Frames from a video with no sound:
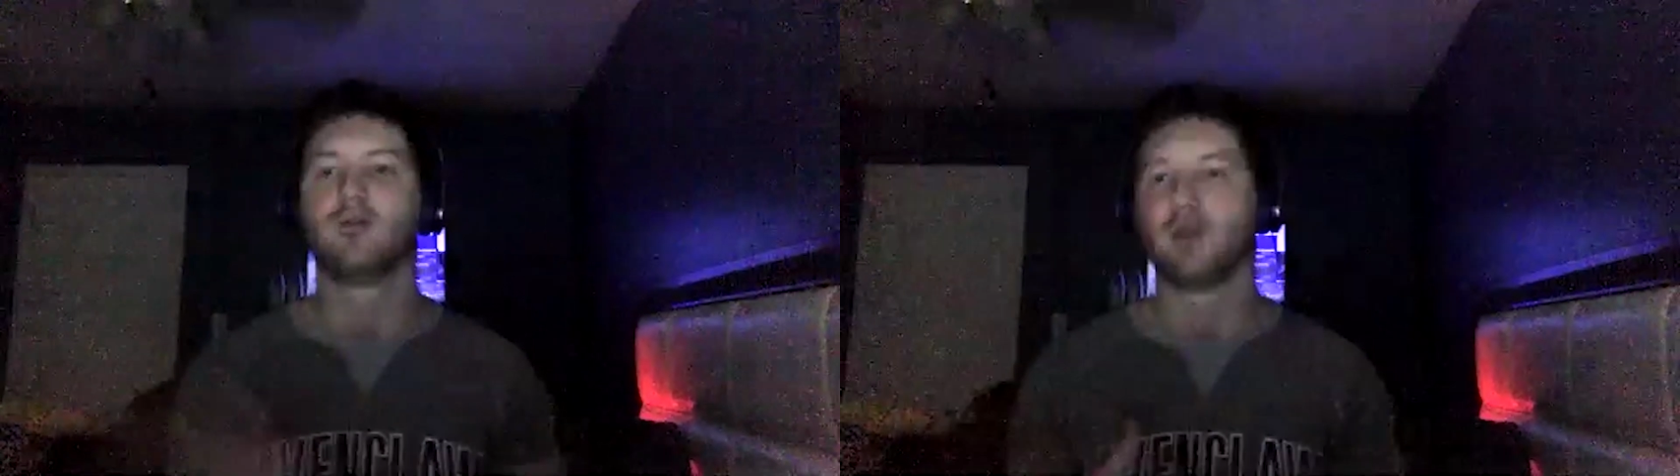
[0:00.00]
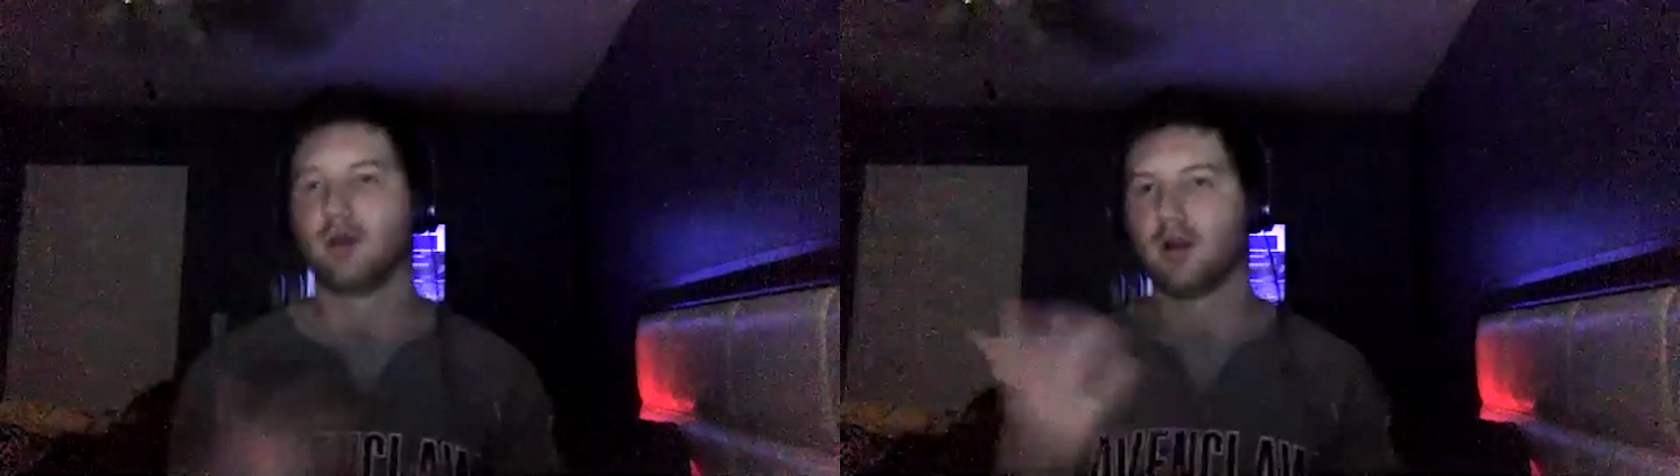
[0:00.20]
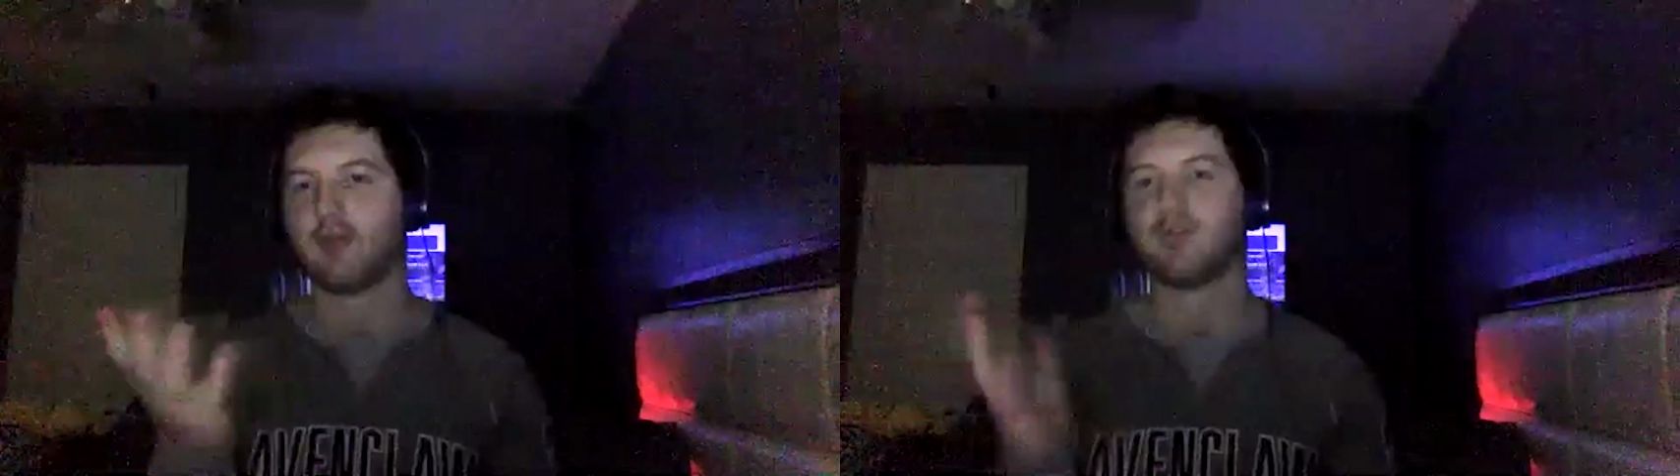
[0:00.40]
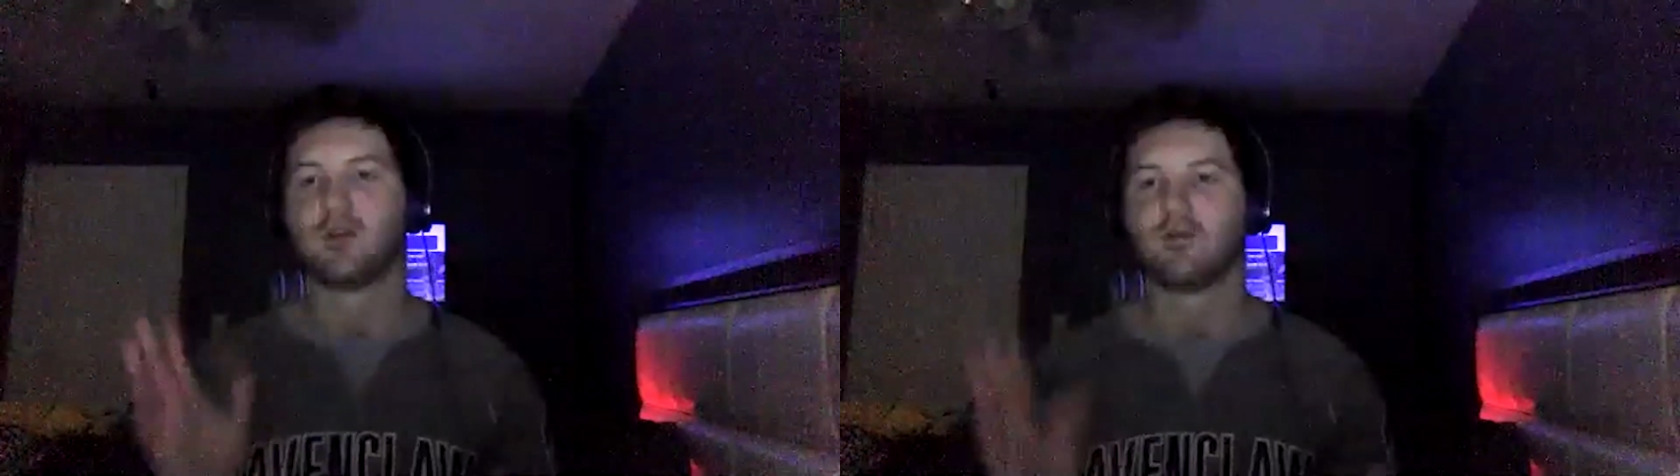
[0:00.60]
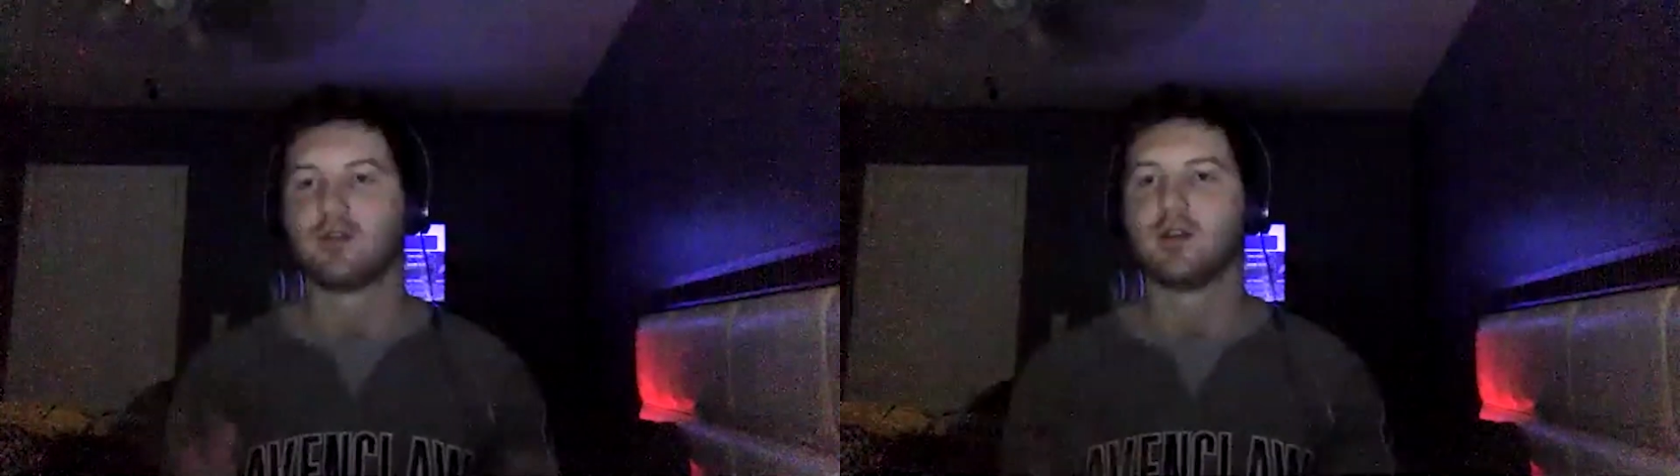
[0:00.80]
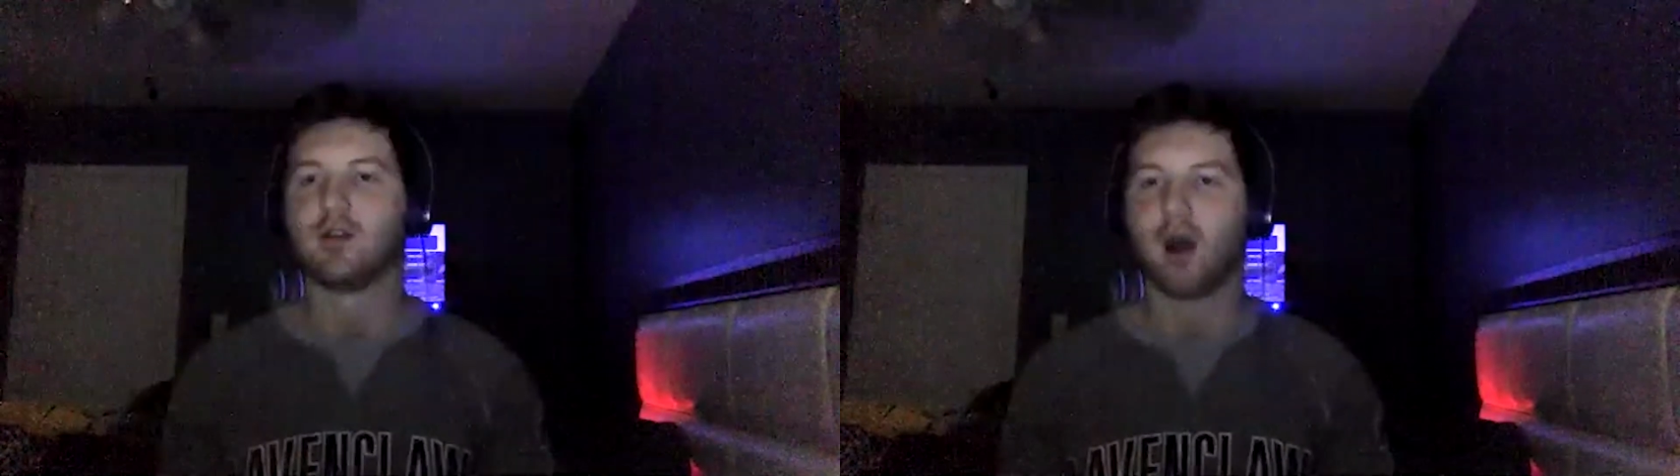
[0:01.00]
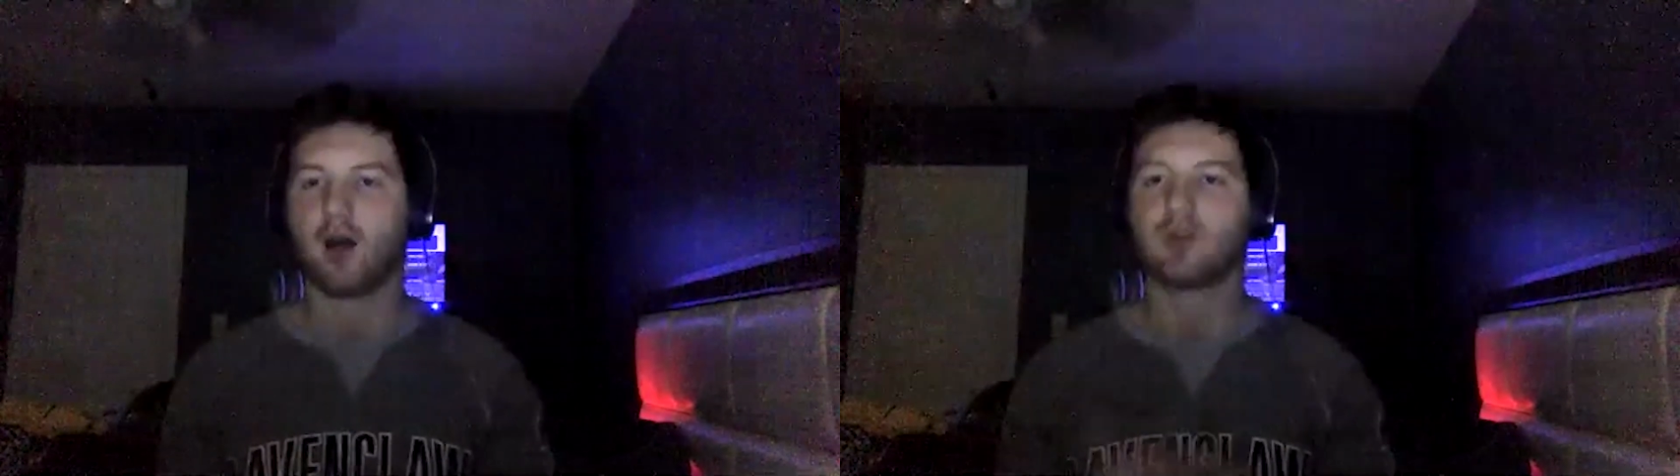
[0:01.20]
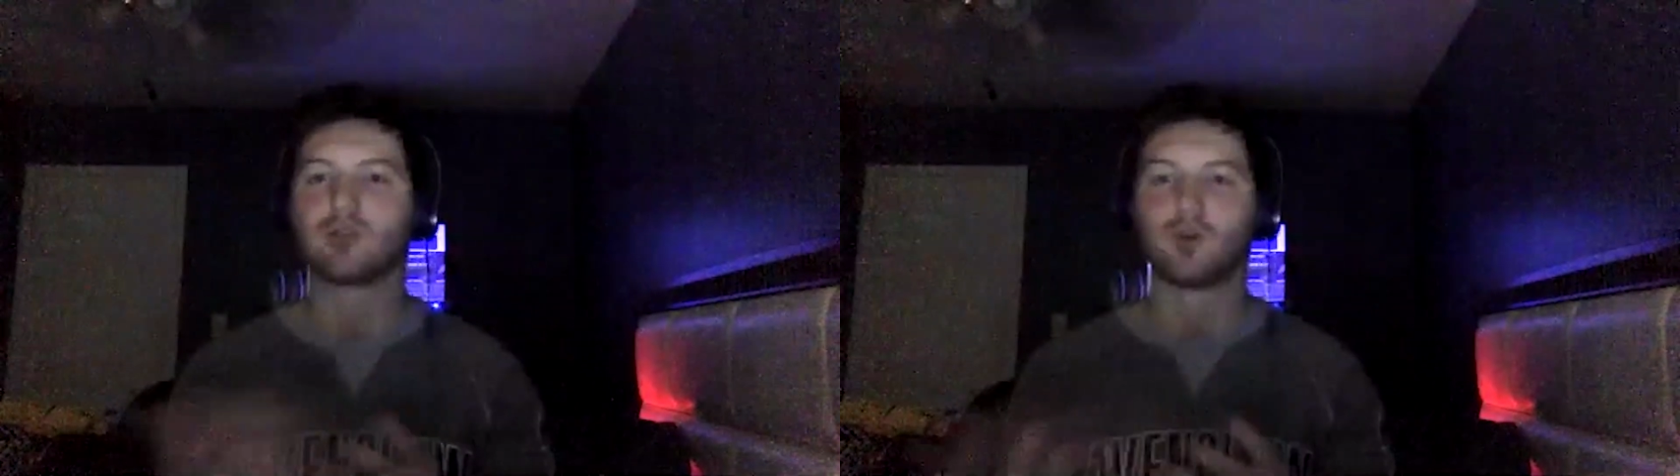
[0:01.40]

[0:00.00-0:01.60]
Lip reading: here, have $10-15,